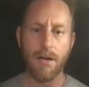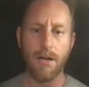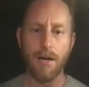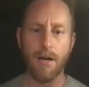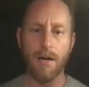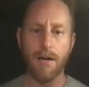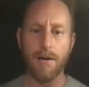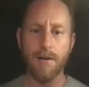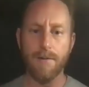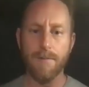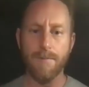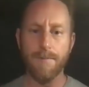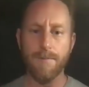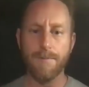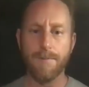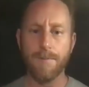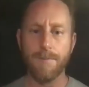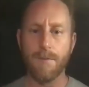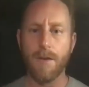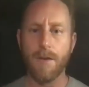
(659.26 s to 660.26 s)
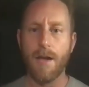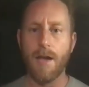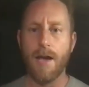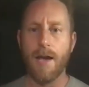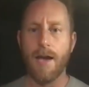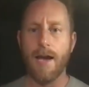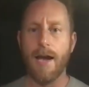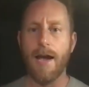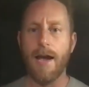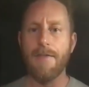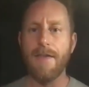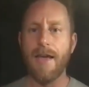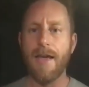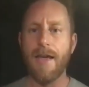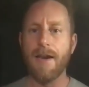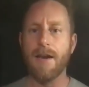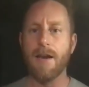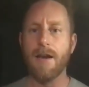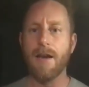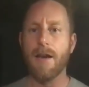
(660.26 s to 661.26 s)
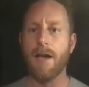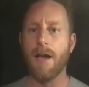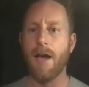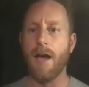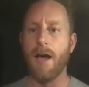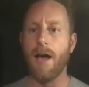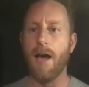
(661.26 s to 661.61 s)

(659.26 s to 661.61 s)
Um, and then uh,